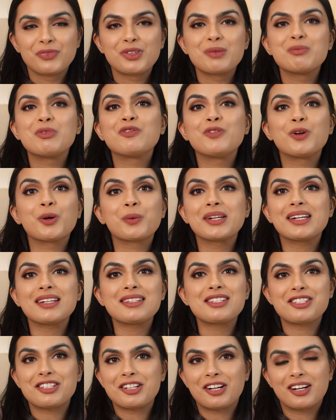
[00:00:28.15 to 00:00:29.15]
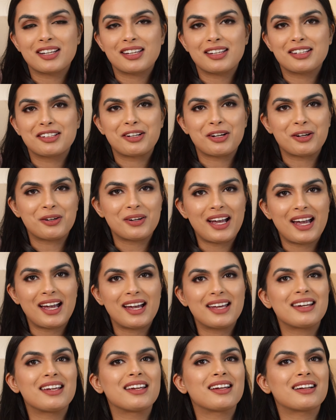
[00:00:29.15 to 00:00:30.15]
Before we get started, go
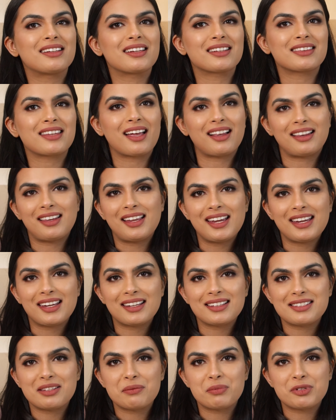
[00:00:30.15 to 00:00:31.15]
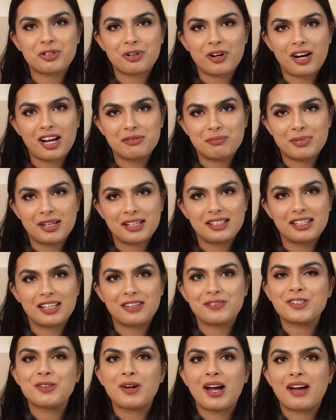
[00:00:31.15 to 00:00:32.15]
ahead and click that like and subscribe button
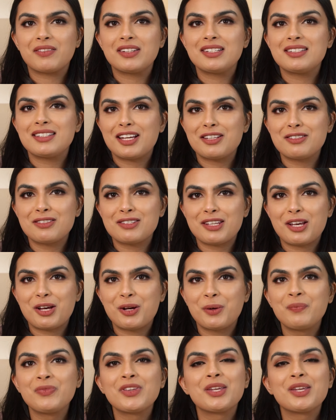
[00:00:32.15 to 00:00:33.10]
if you haven't done so